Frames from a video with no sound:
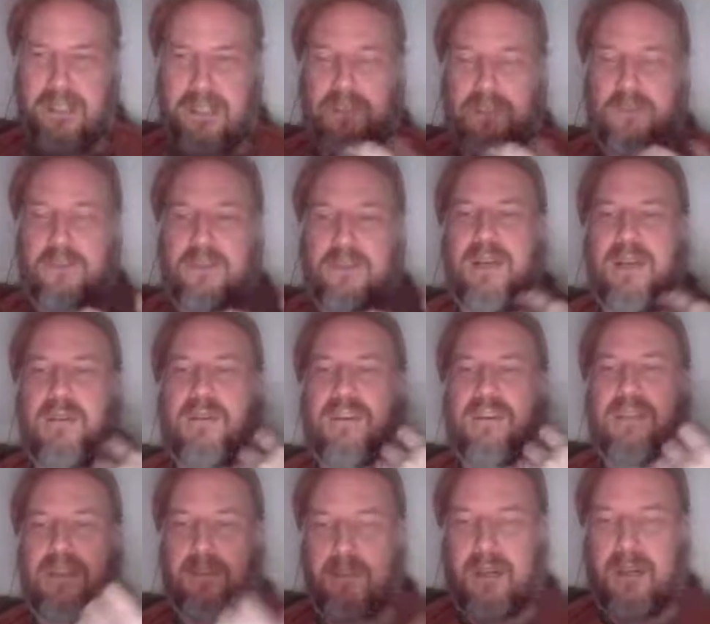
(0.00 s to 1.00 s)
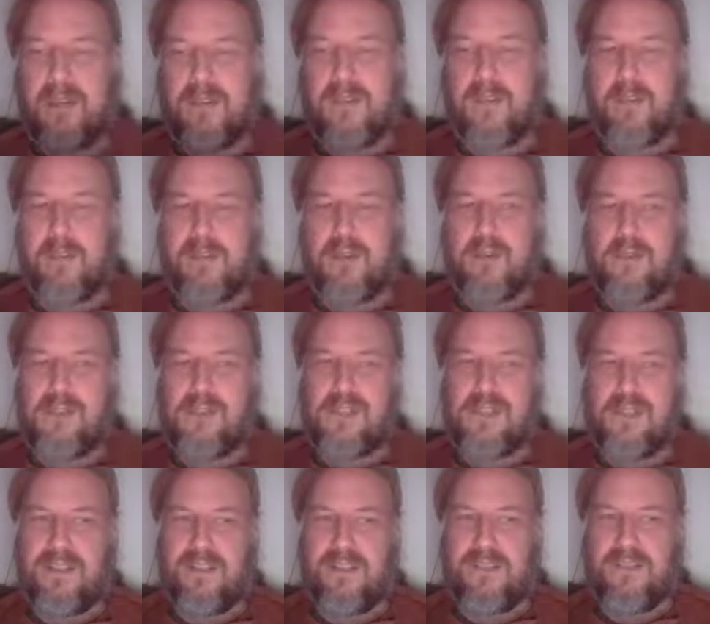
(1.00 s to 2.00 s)
So now the modern approach
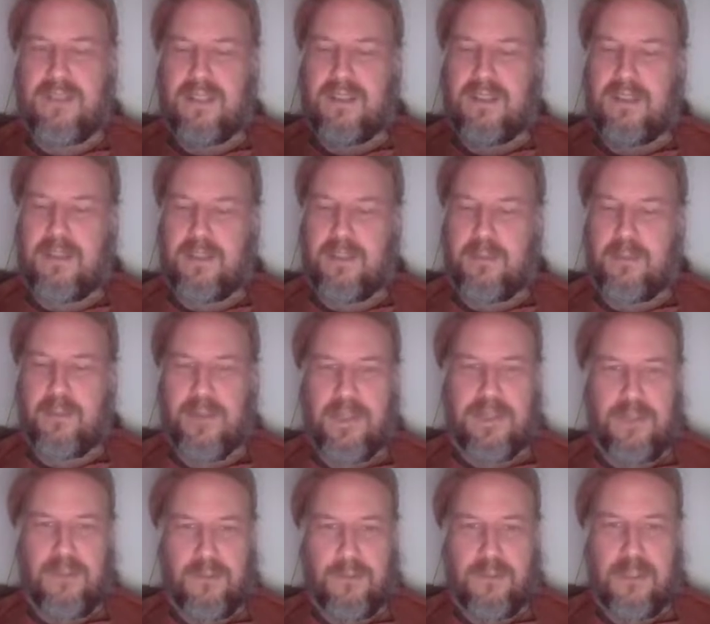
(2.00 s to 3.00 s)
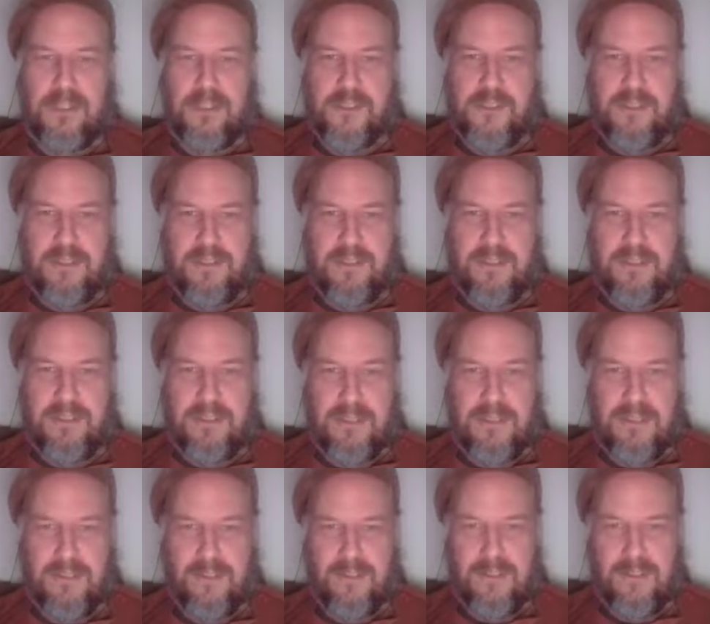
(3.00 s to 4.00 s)
is that the brain is modular.
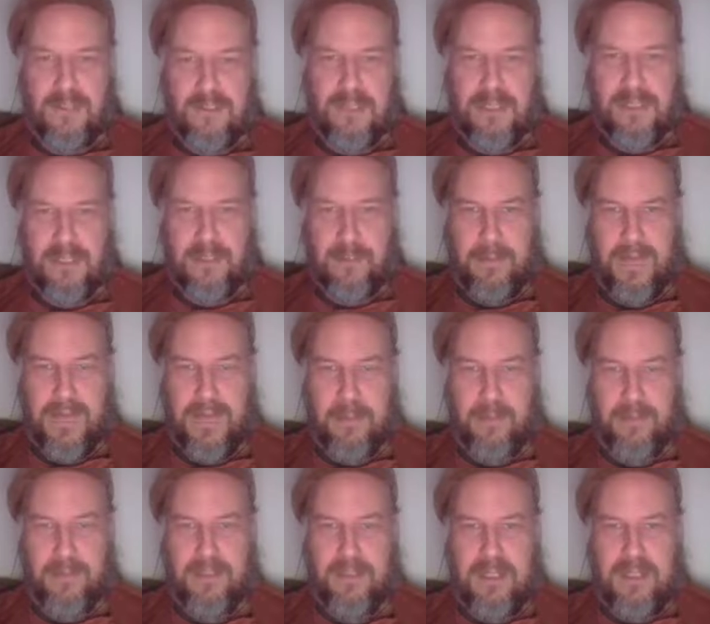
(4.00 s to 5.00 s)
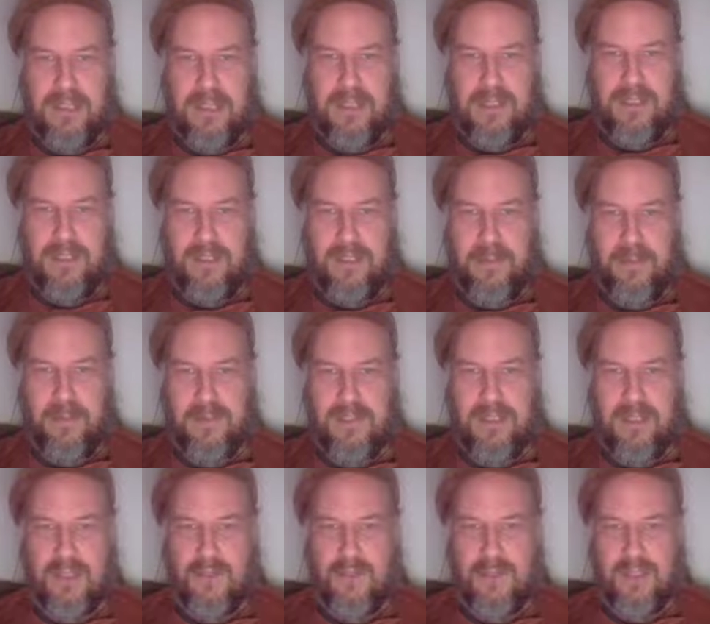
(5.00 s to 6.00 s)
It's this kind of map, with
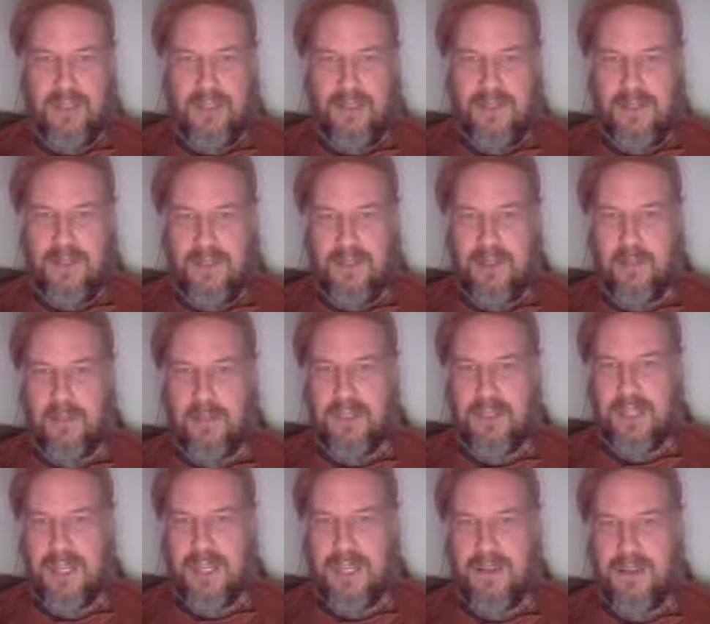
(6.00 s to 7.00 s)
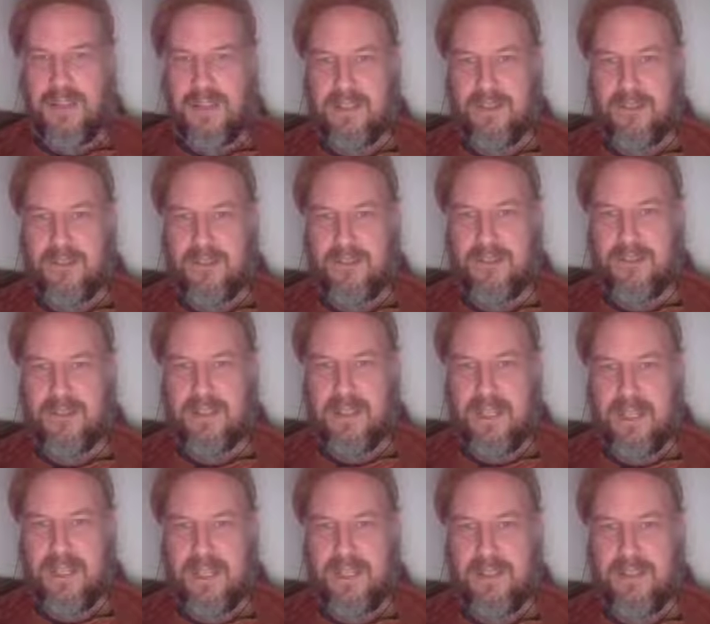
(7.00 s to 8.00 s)
different numbered areas,
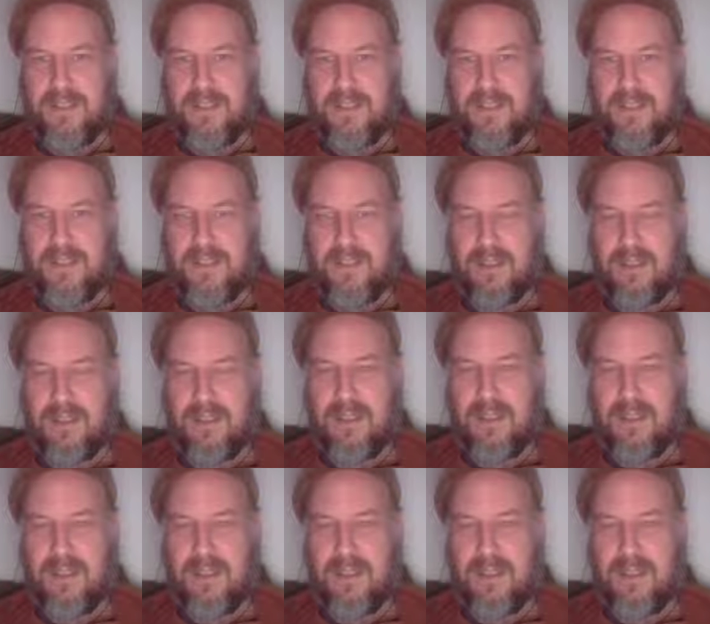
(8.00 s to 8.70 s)
and the